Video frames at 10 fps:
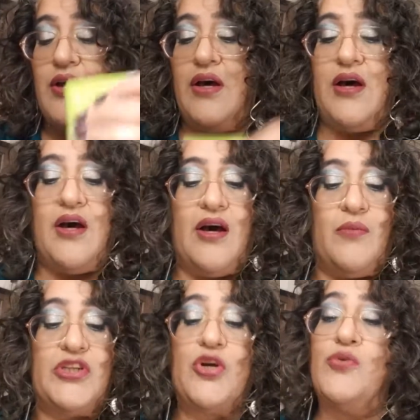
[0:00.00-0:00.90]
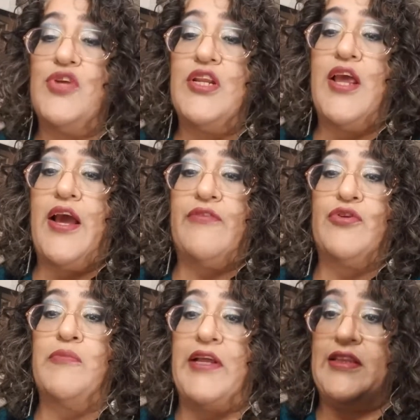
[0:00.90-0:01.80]
which goes in
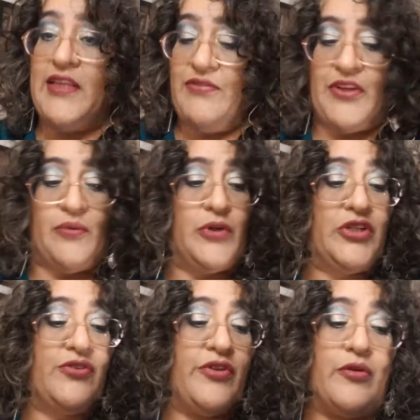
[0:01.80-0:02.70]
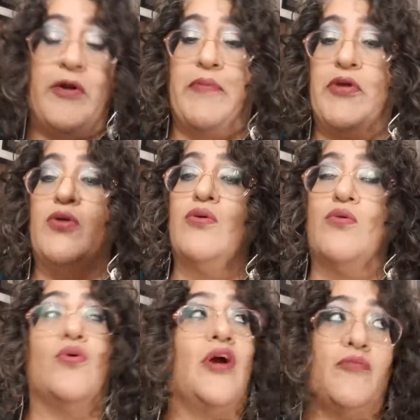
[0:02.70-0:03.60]
after my leave-in, which is either my milk
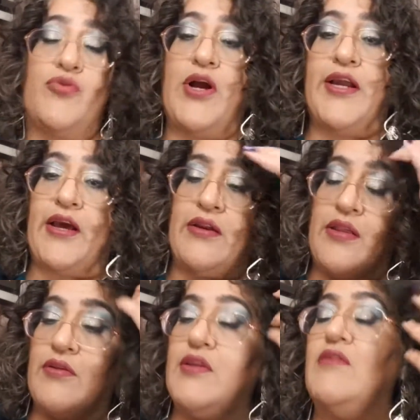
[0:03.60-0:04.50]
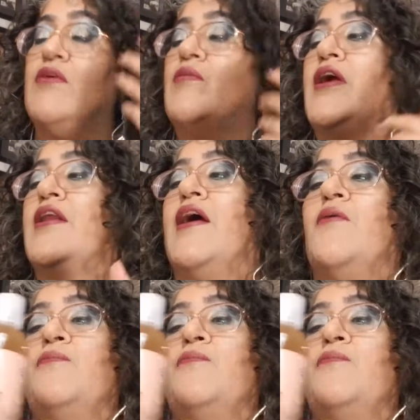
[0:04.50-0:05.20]
or I'm trying out another leave-in right now.